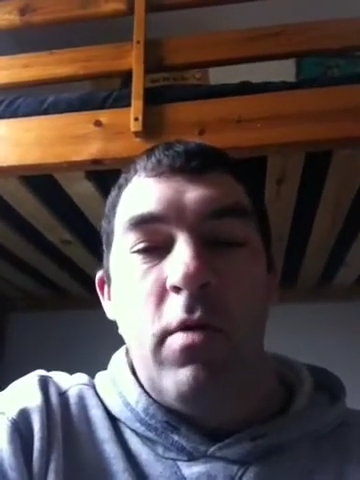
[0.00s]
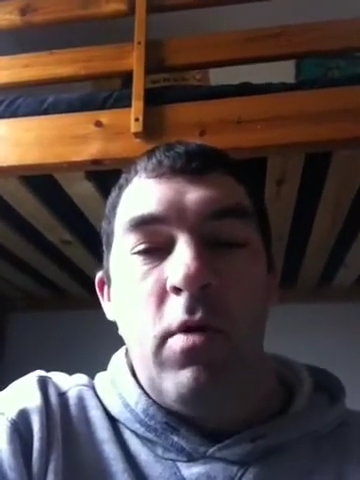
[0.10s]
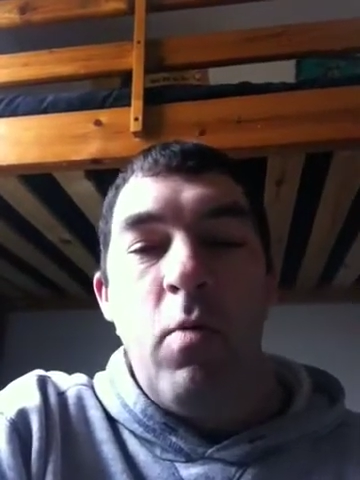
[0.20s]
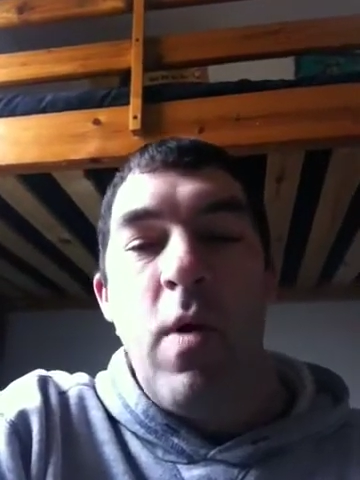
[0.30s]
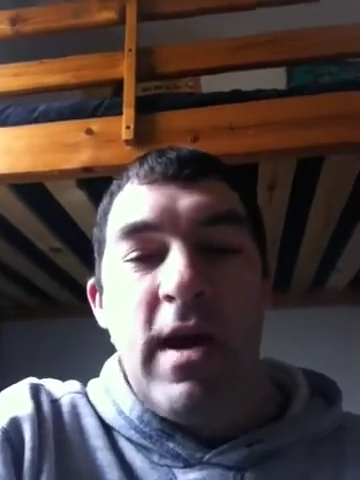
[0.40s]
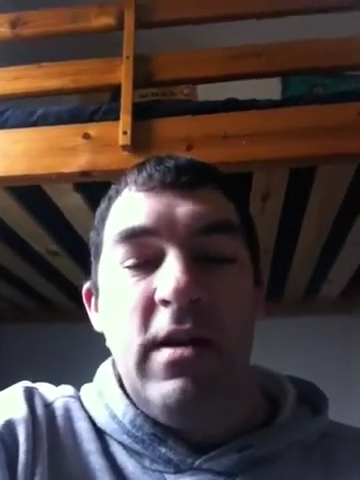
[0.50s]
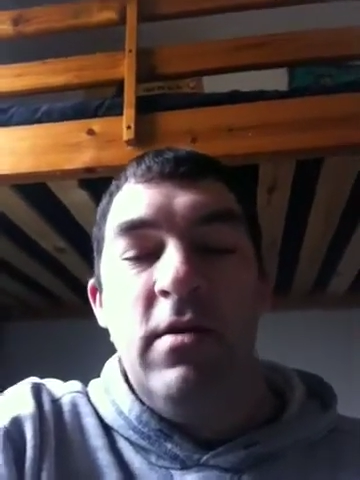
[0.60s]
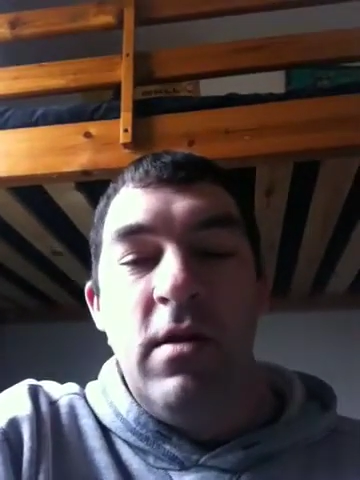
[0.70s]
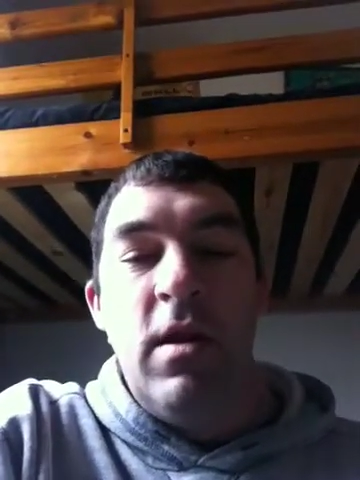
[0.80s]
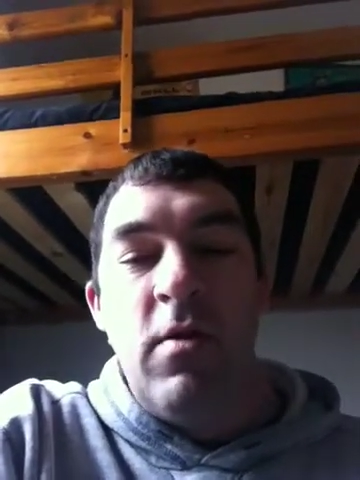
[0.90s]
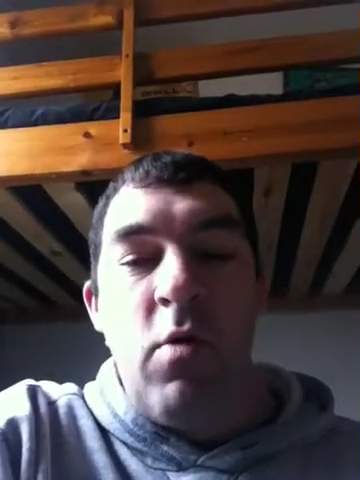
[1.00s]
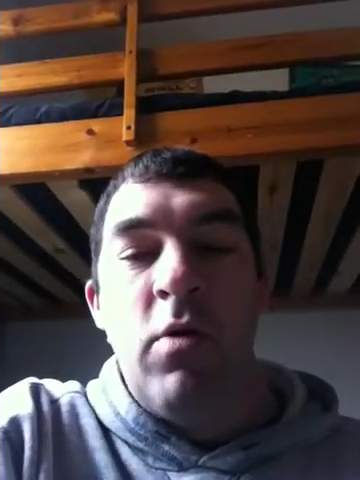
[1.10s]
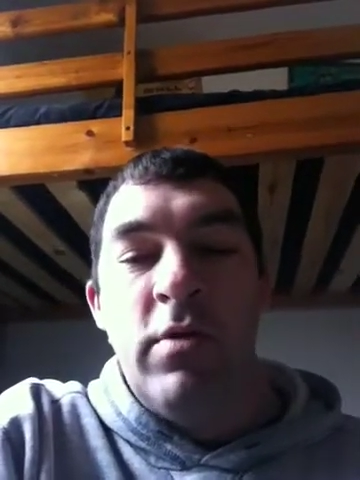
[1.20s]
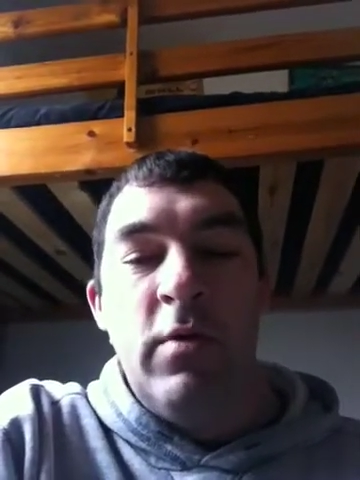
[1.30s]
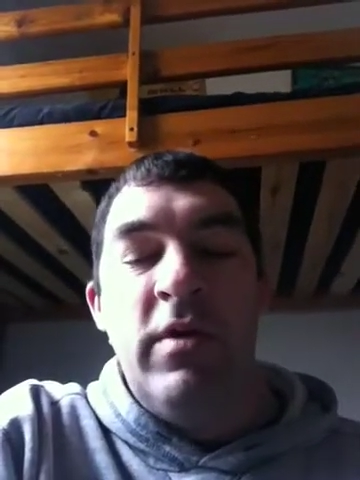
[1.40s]
Or
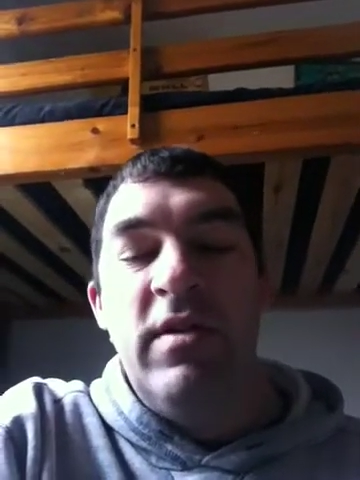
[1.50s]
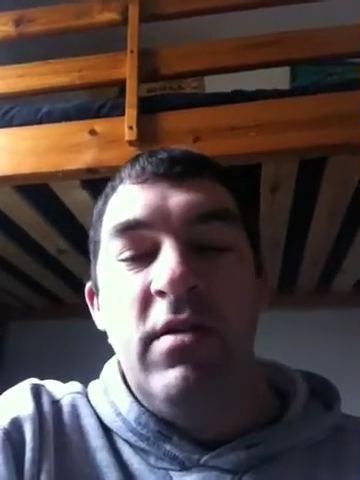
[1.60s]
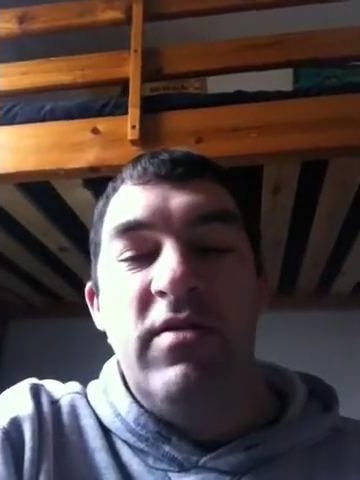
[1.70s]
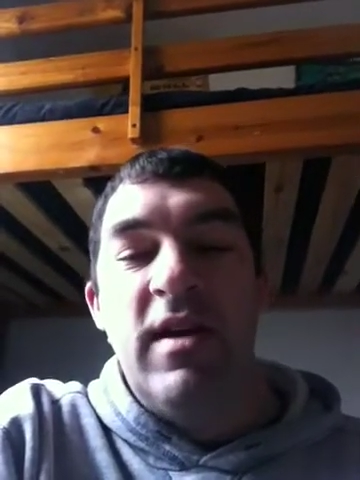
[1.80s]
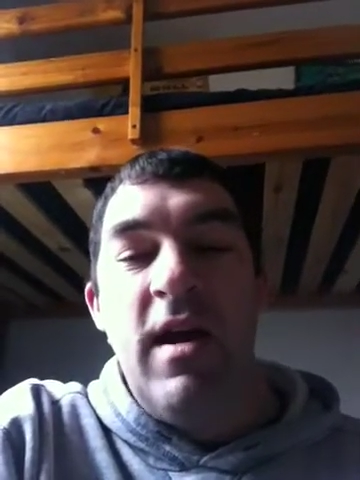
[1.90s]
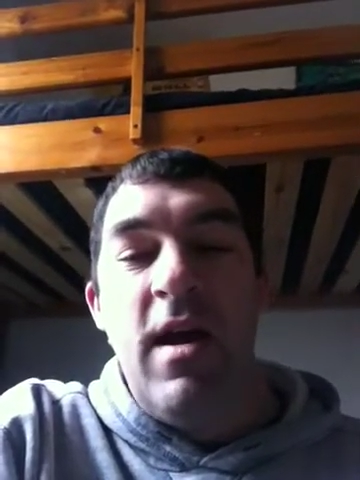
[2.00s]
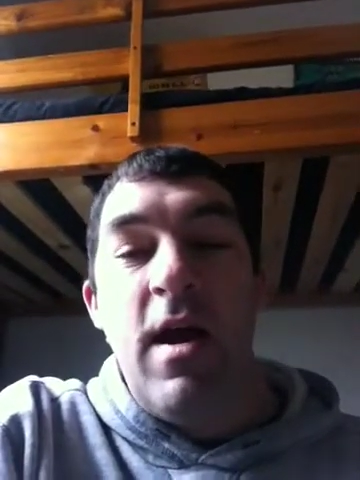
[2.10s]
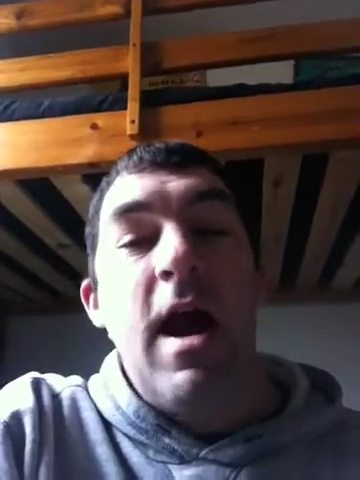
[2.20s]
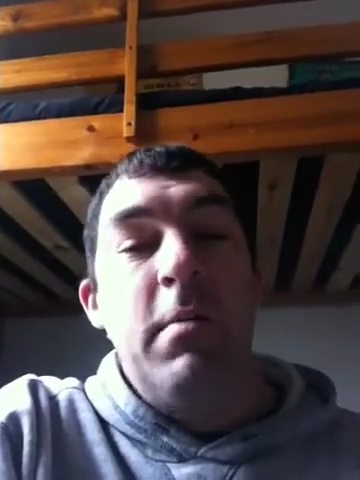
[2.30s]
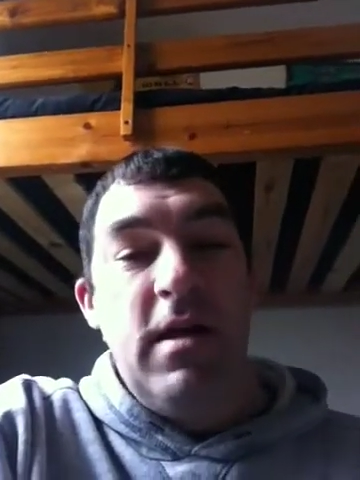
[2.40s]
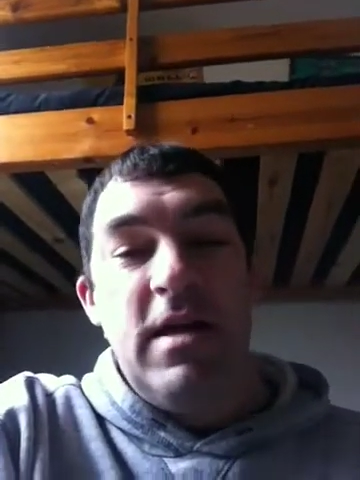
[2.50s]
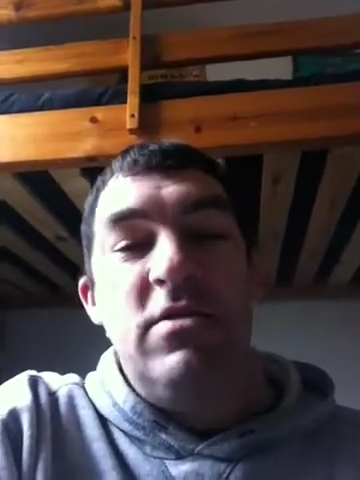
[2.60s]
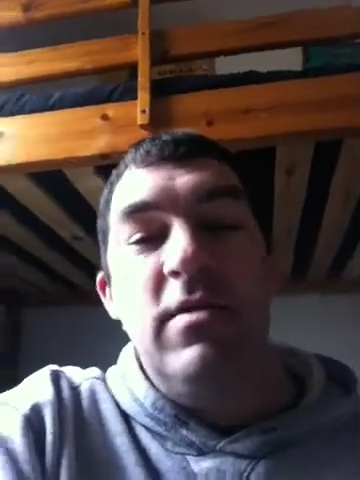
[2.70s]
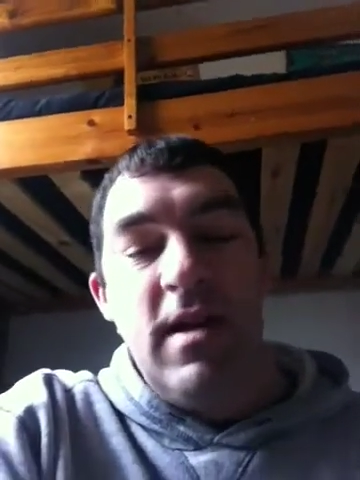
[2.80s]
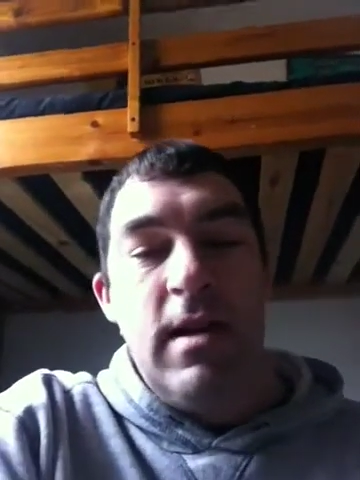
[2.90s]
is he going to say, "I'm glad
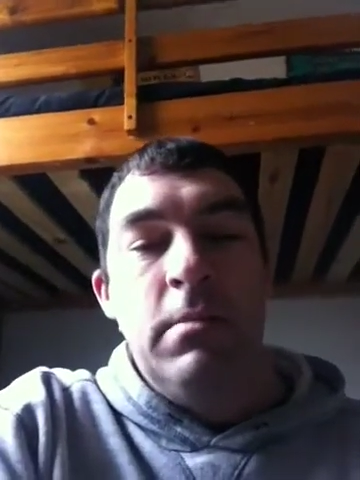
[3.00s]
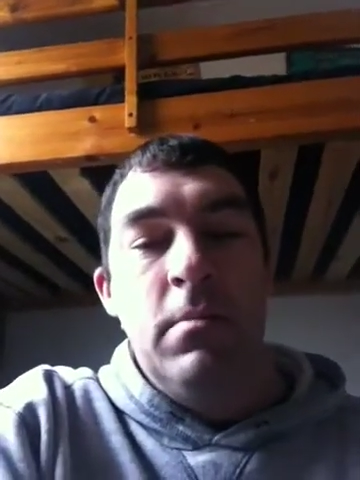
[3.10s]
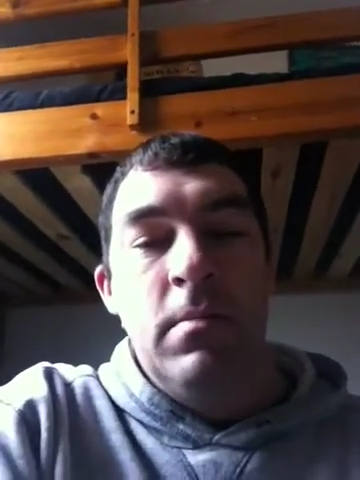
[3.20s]
you came"?